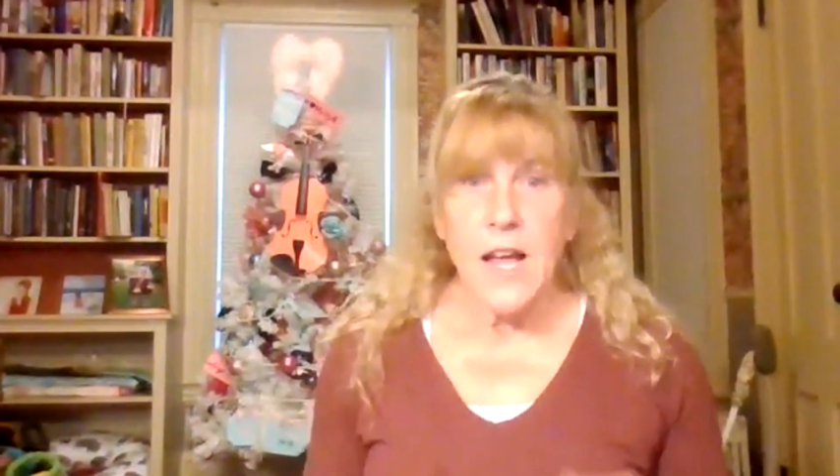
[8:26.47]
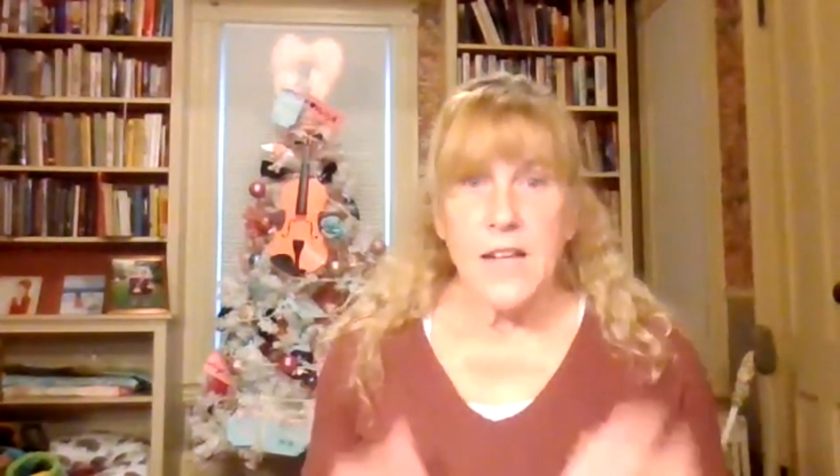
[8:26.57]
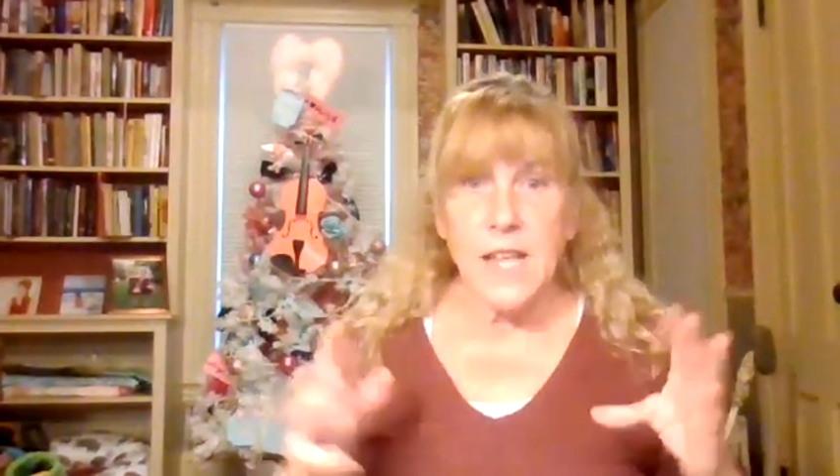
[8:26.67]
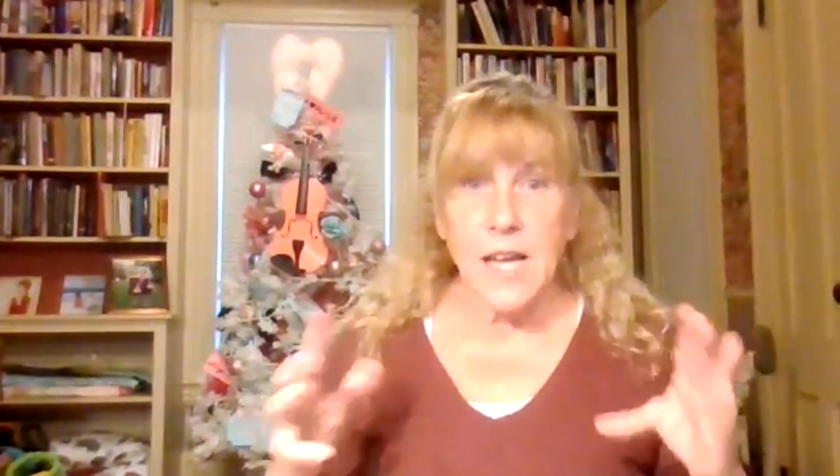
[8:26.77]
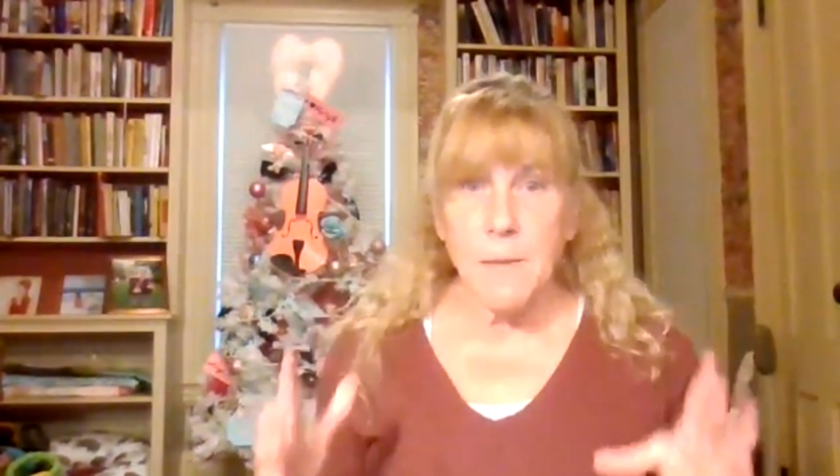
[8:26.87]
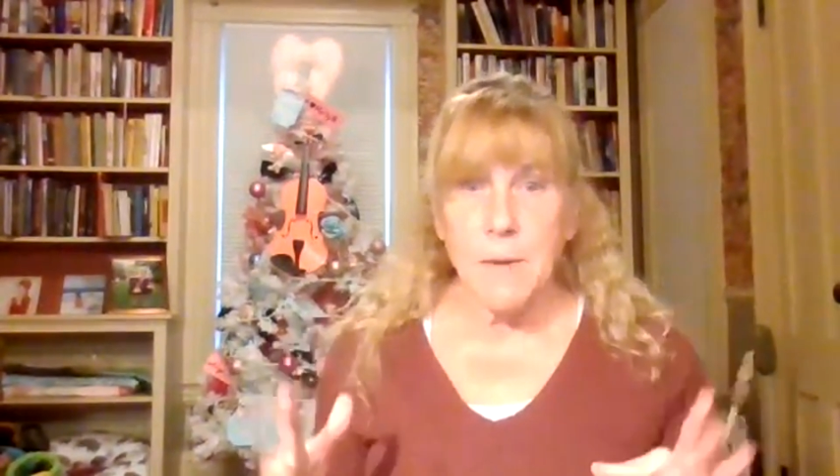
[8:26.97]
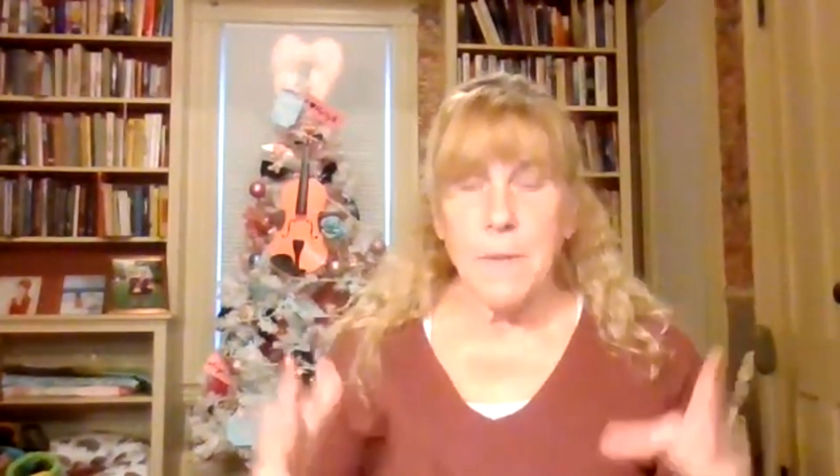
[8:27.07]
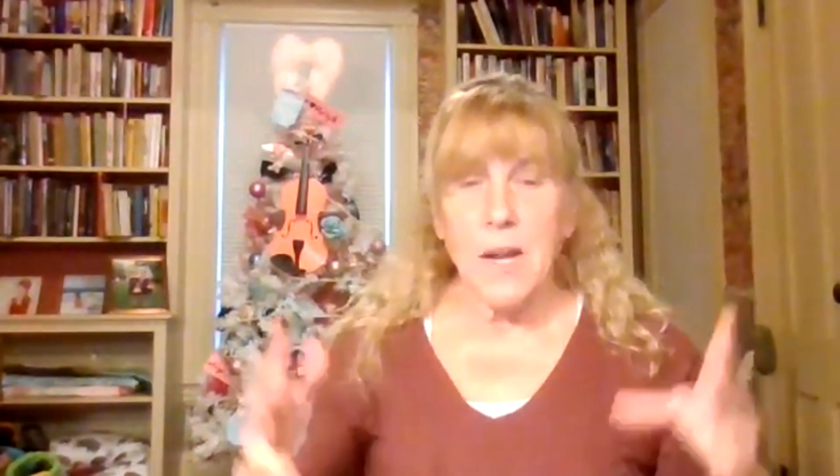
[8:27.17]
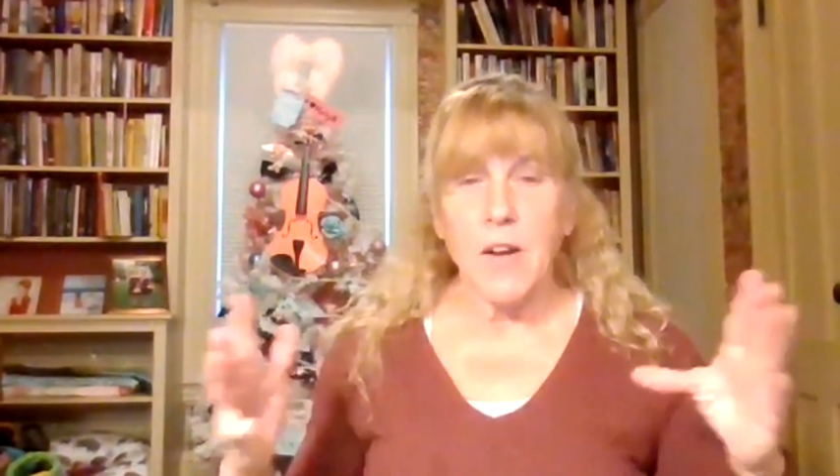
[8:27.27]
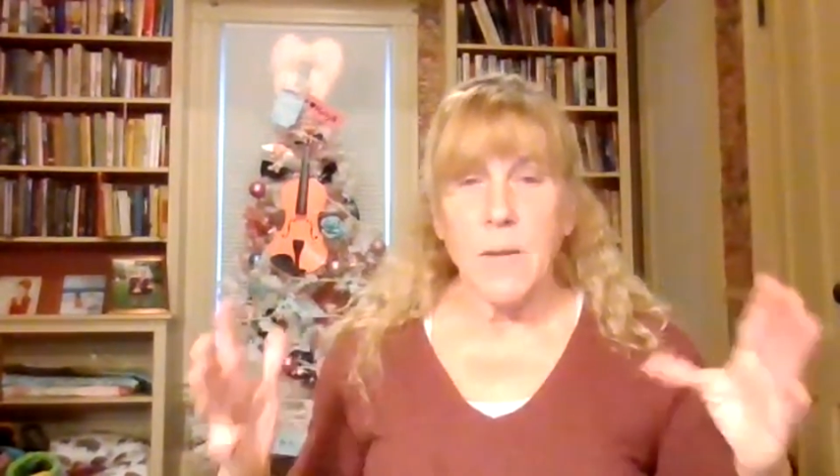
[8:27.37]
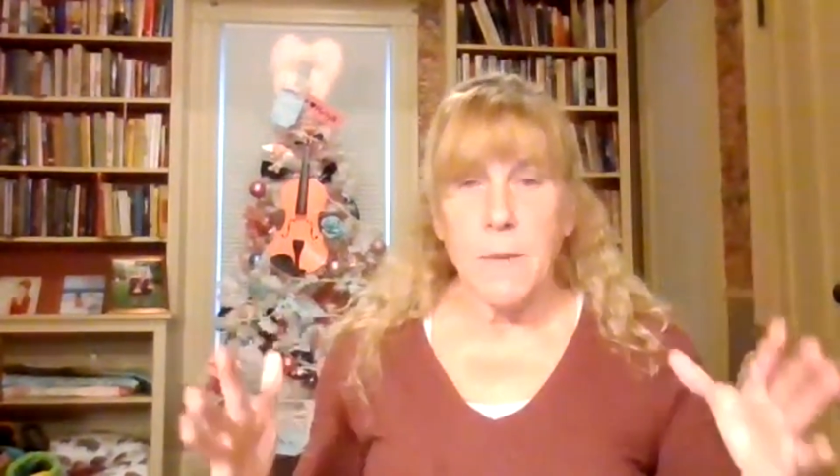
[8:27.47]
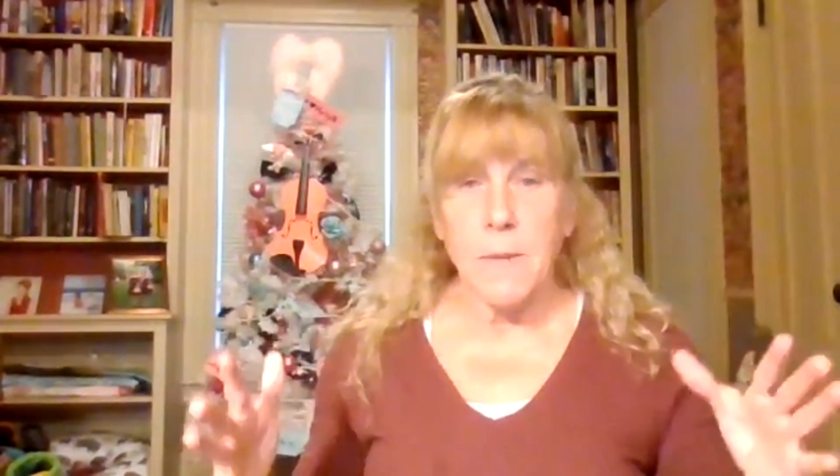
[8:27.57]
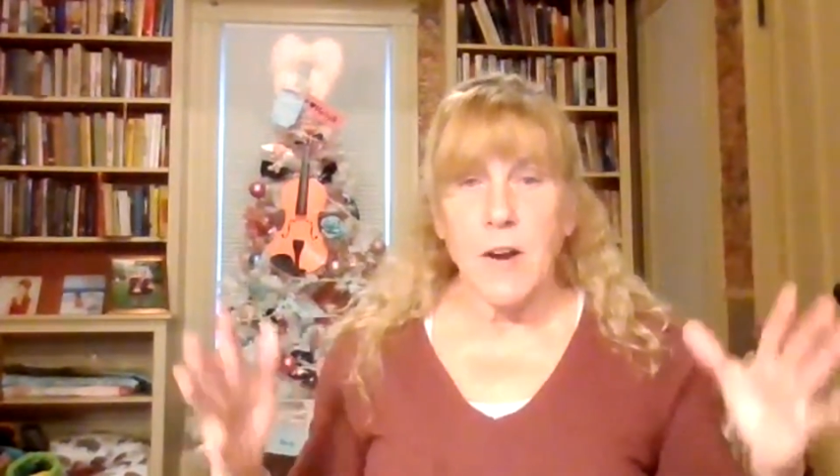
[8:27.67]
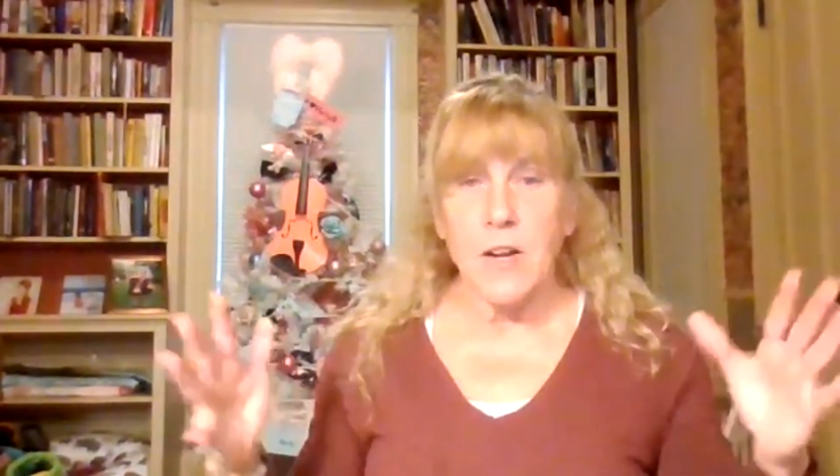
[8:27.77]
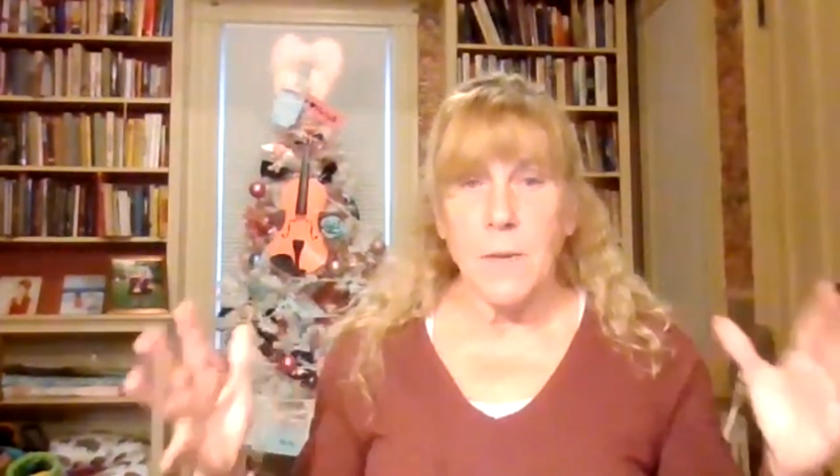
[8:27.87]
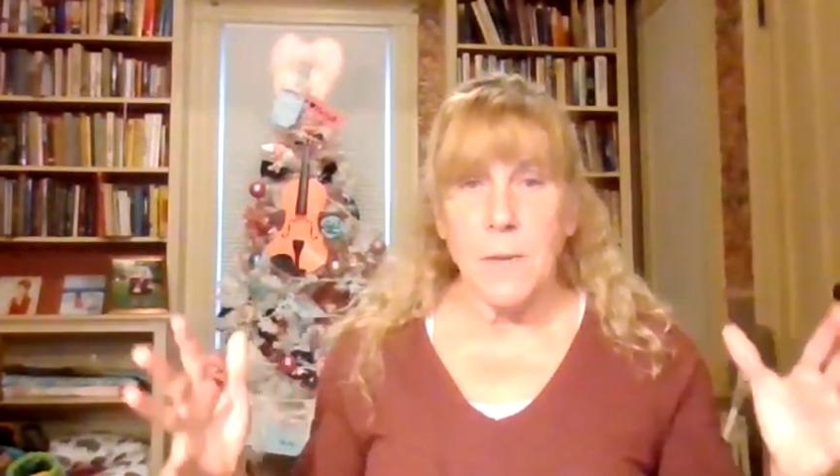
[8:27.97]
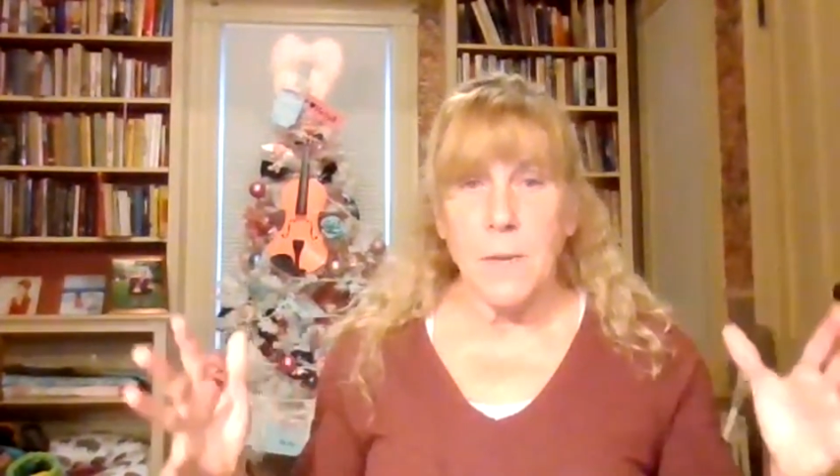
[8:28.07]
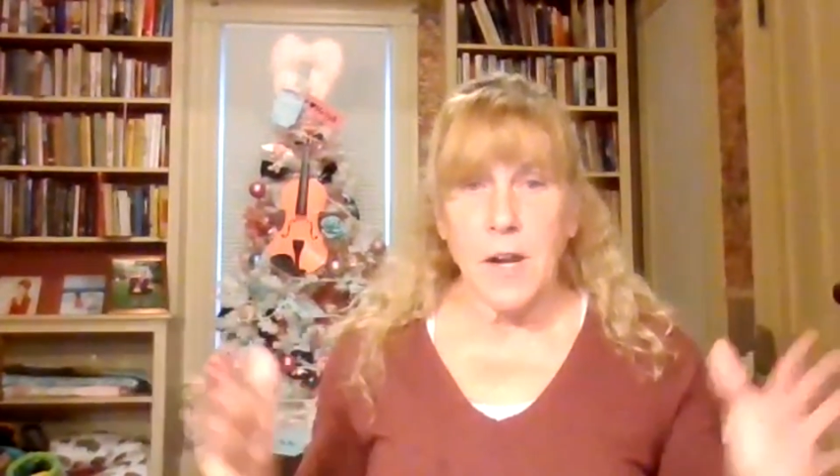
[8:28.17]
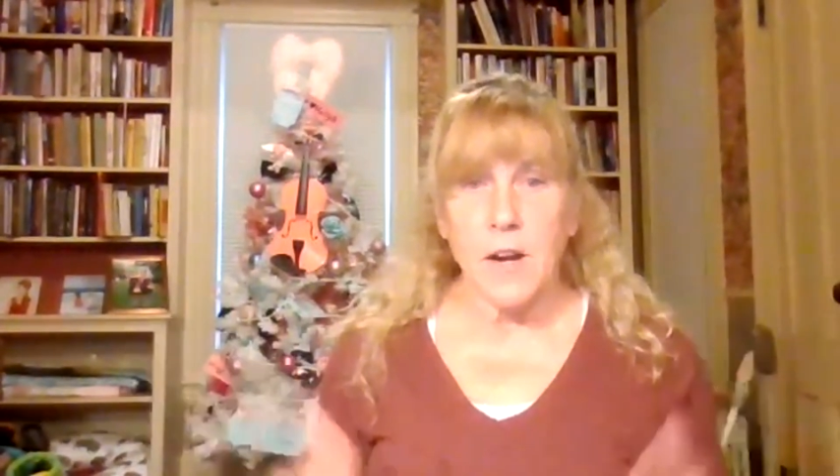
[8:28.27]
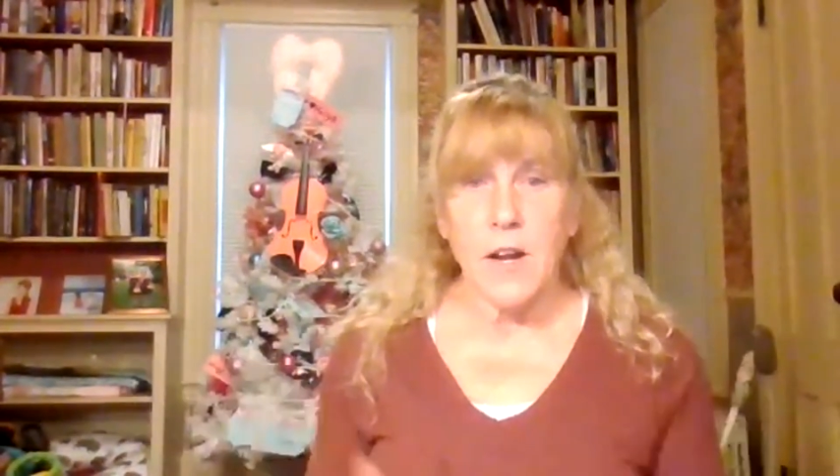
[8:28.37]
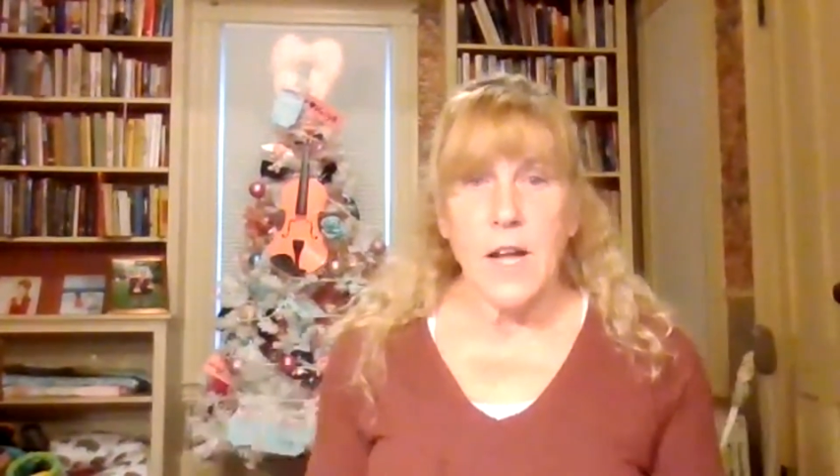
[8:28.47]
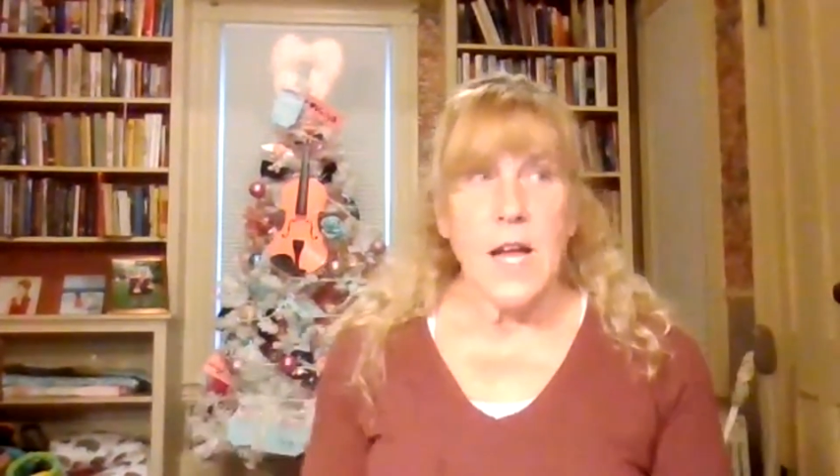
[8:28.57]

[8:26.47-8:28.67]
as they get a bit bigger and a bit bigger and a bit bigger.